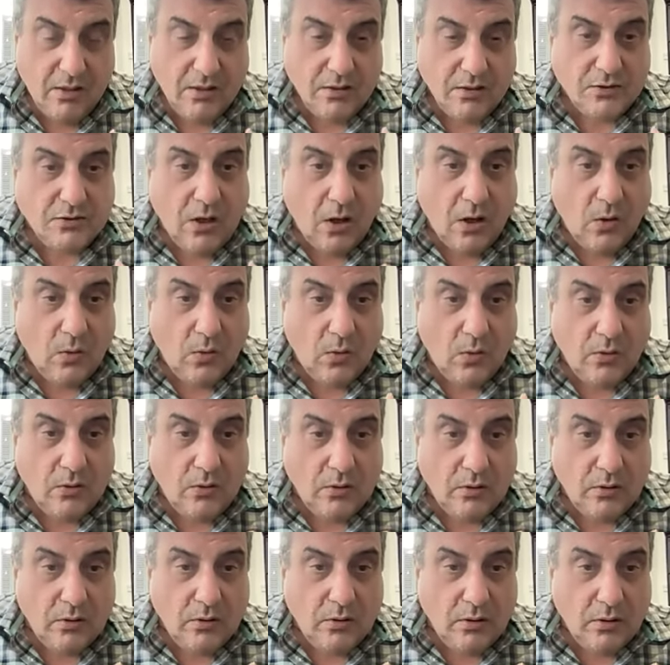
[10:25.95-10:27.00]
So
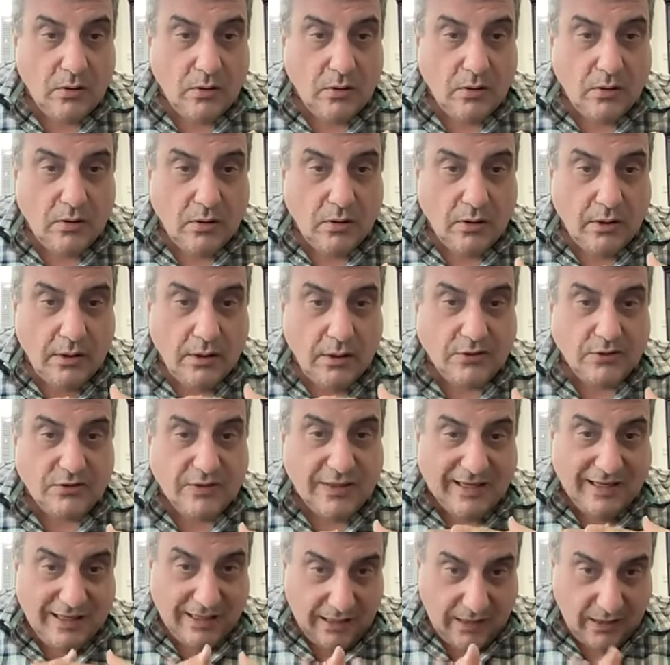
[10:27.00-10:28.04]
here's the
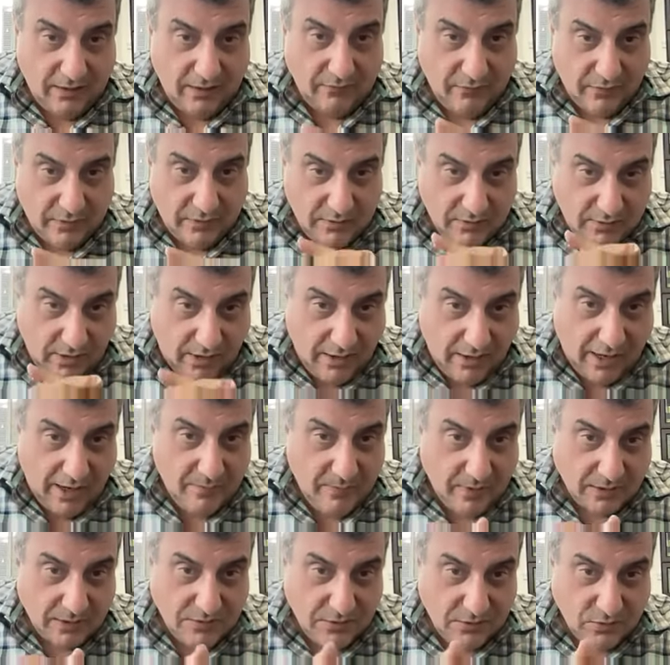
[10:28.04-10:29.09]
key of a
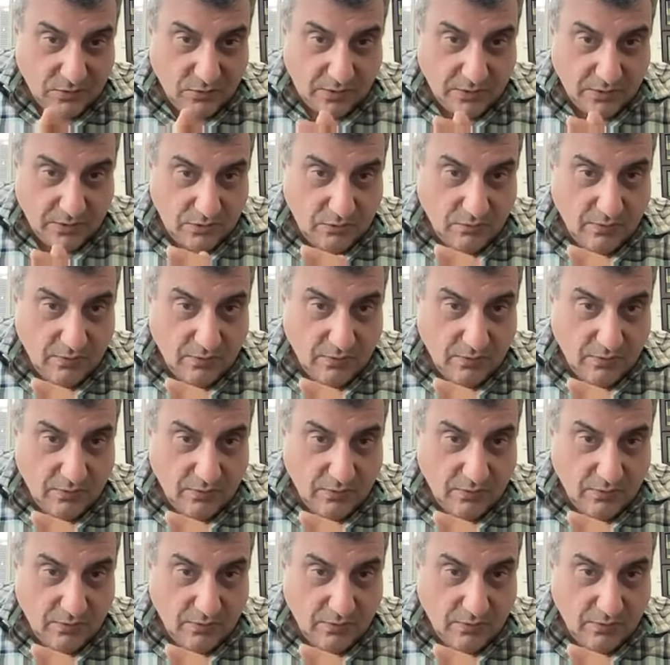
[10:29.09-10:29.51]
dynamic situation.